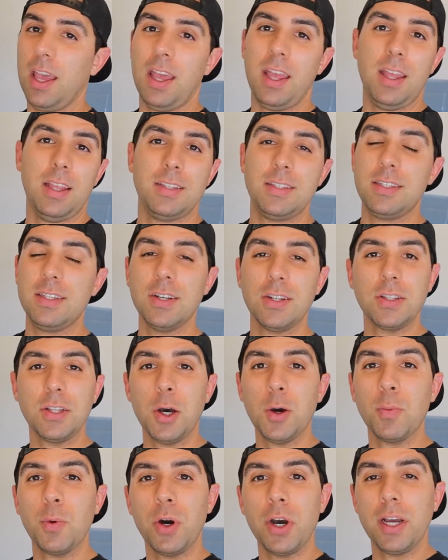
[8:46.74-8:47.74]
It's still
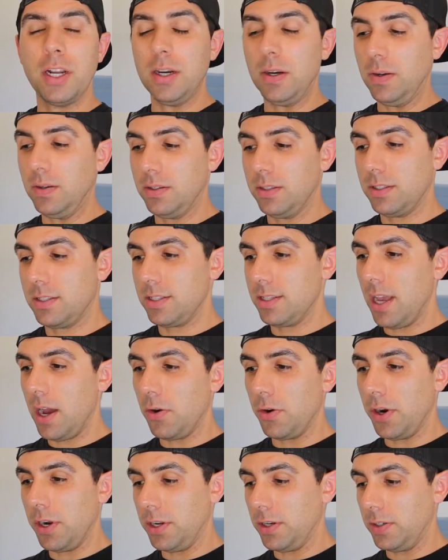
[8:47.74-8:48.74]
no bueno. It's not
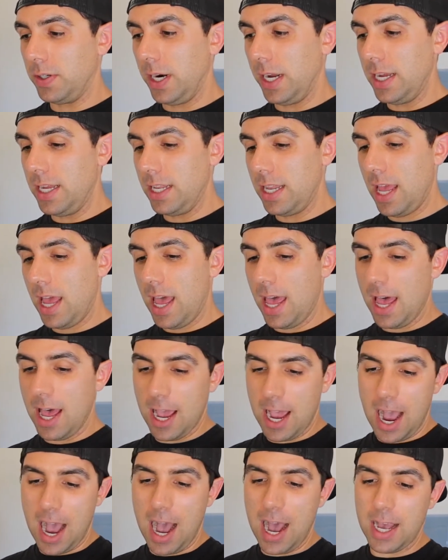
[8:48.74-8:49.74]
running right.
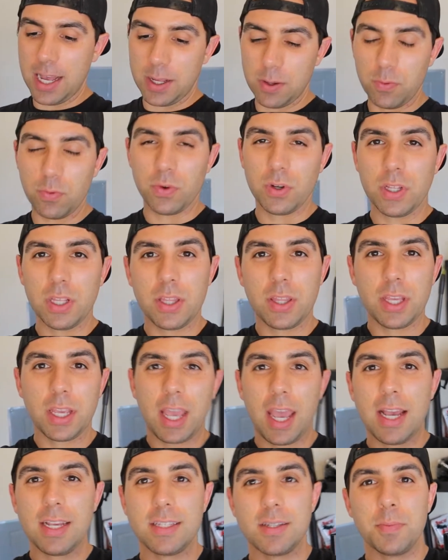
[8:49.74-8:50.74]
I really think
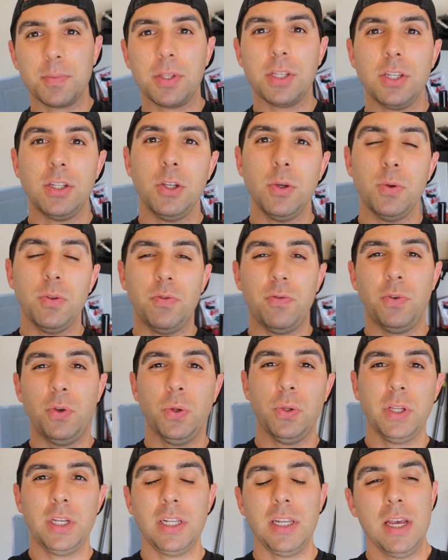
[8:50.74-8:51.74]
it has something to do with
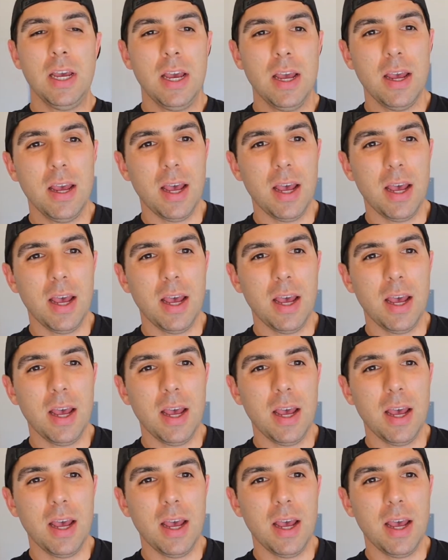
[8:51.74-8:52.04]
fueling.